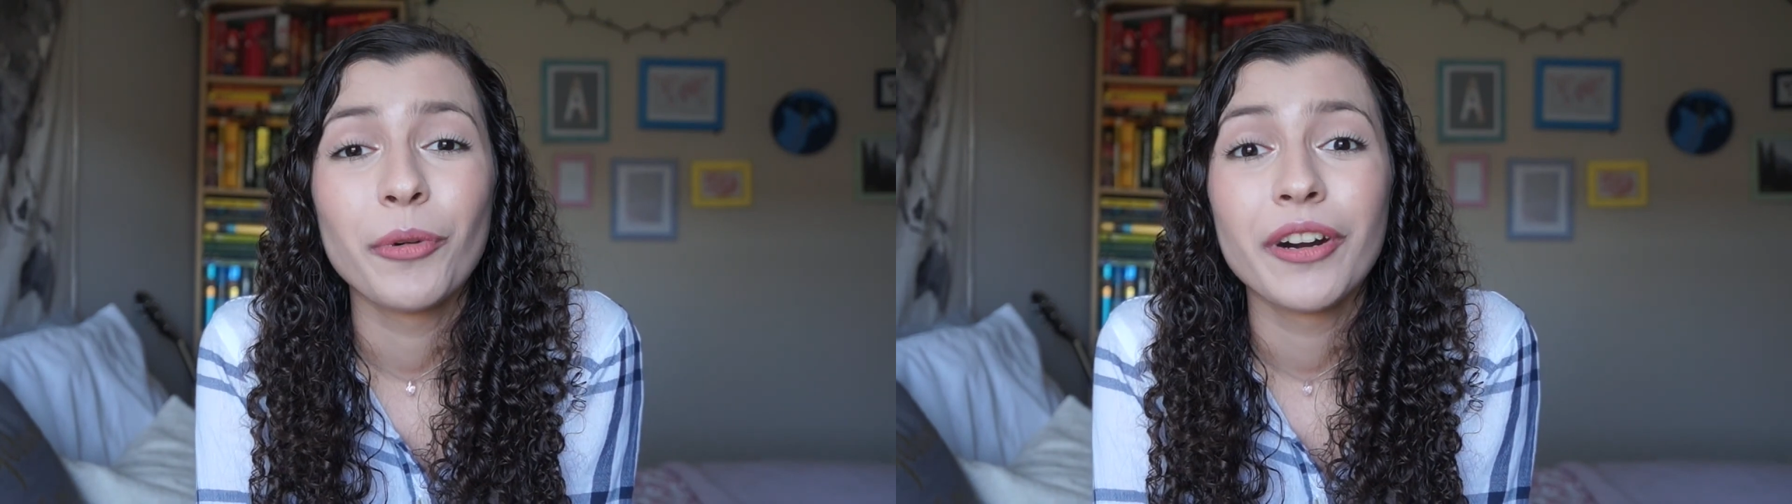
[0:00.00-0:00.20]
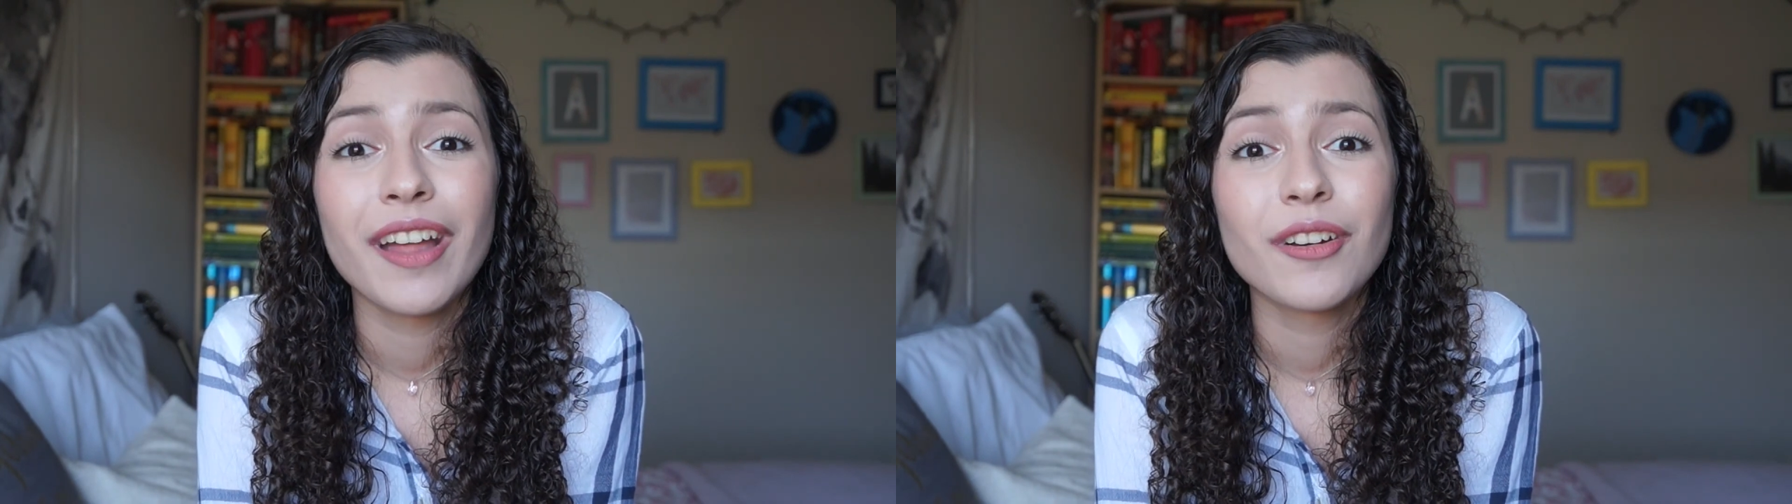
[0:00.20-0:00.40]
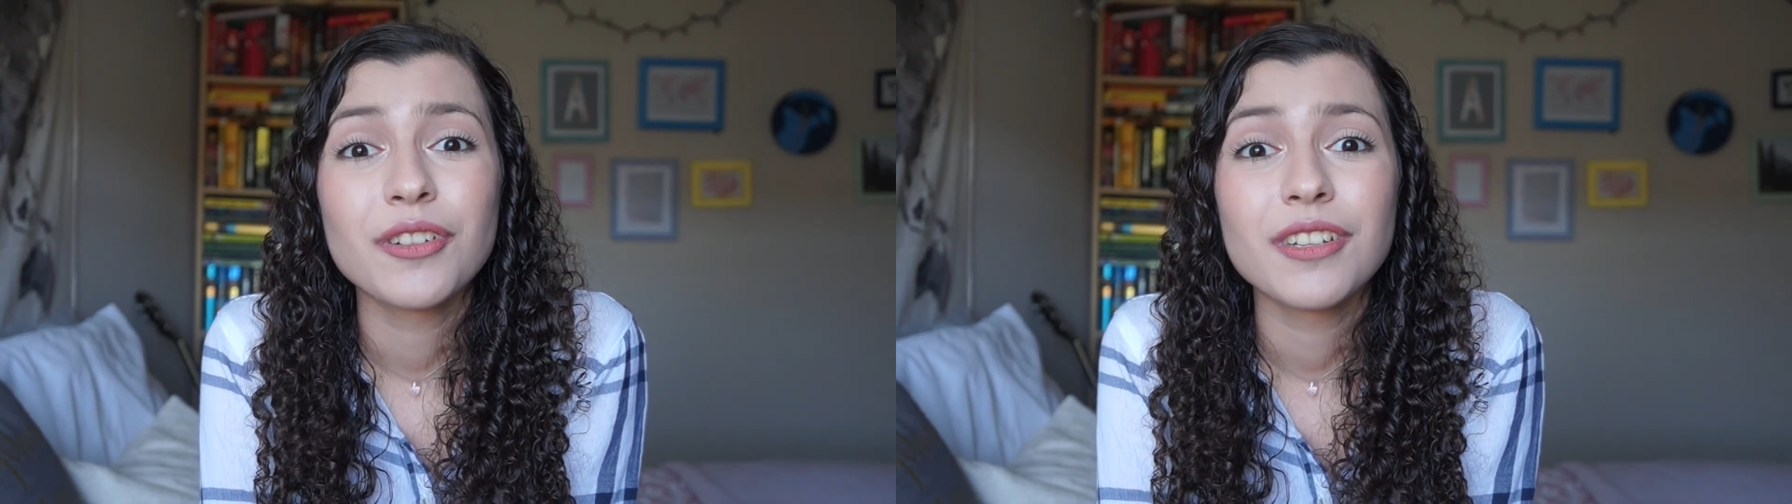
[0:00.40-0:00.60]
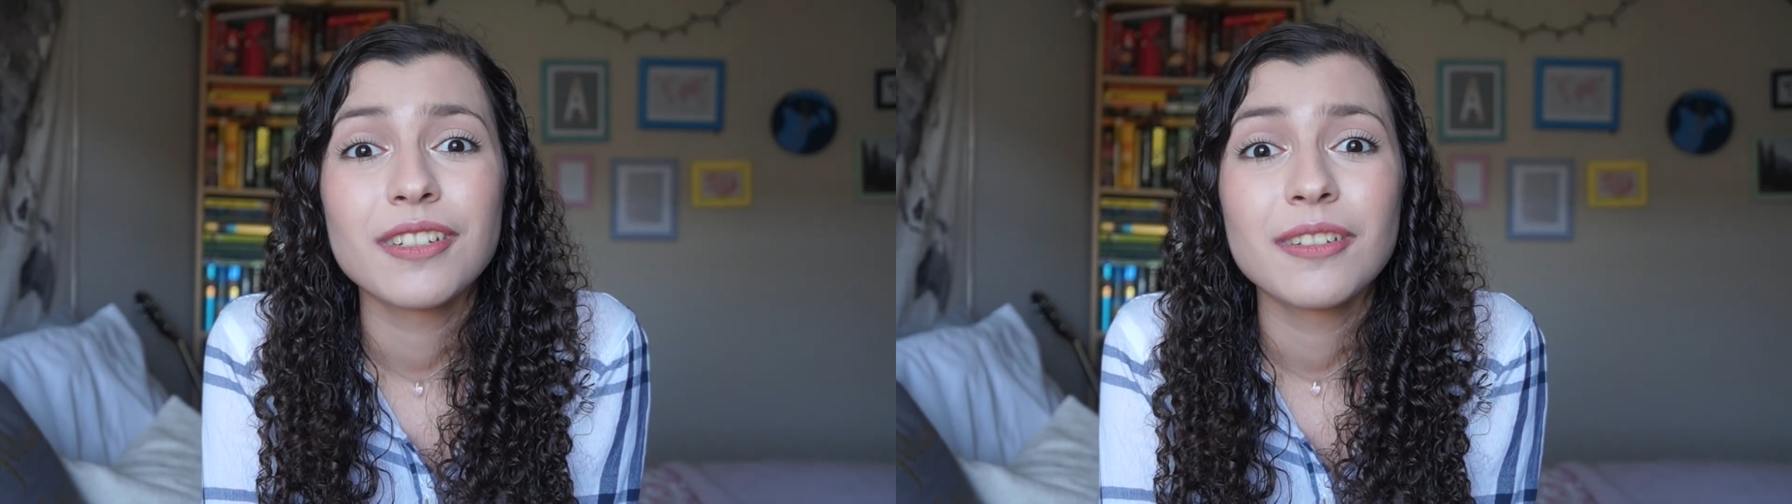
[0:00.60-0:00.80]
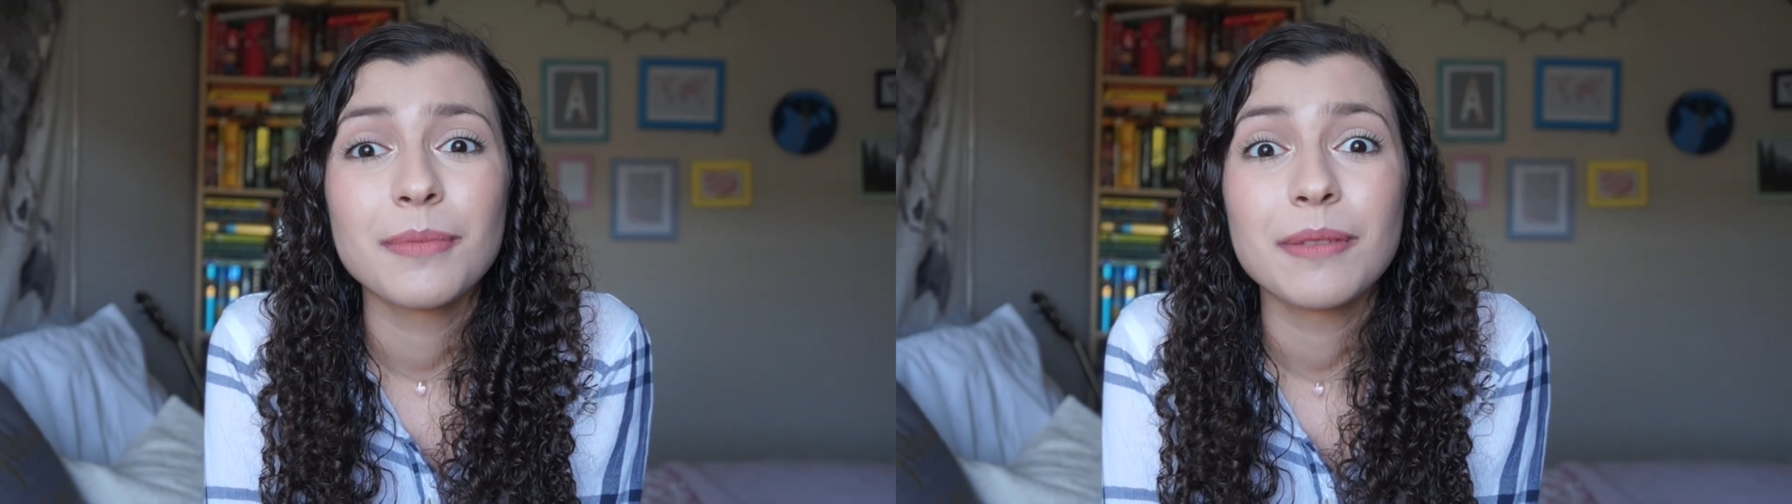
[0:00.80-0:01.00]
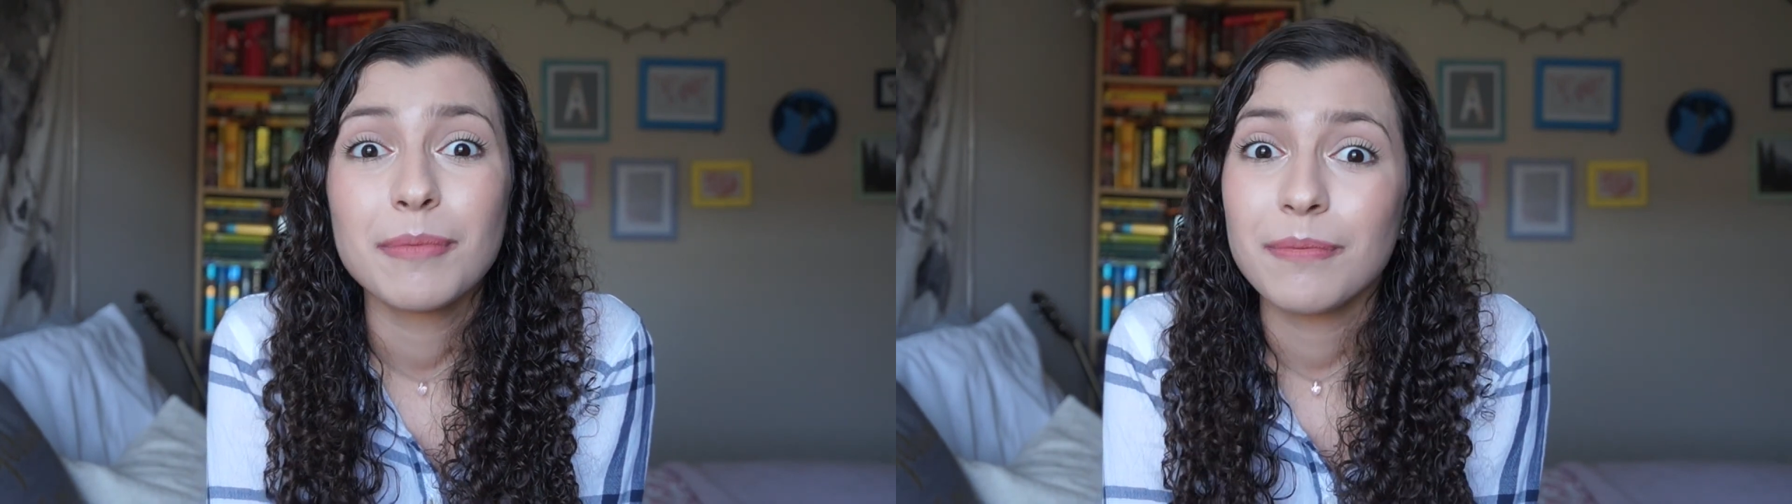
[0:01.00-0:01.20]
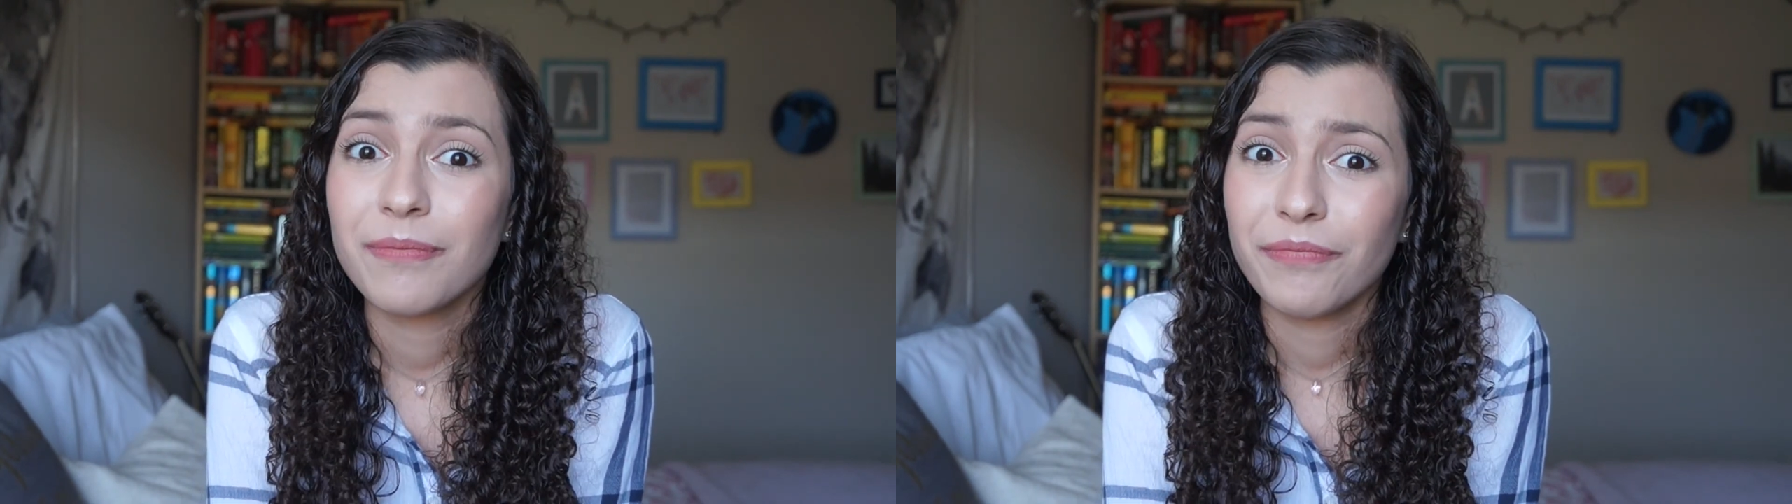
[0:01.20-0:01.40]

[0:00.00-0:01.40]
more energy to be